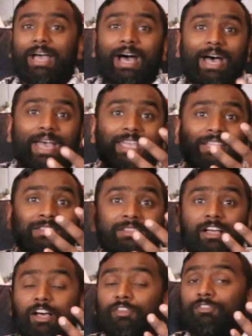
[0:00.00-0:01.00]
I
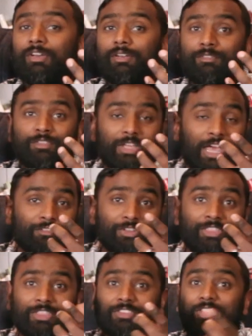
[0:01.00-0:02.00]
love
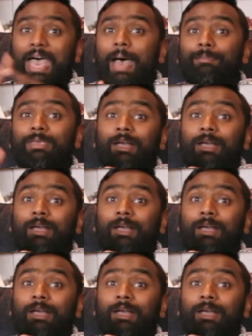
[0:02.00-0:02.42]
everything that's happy.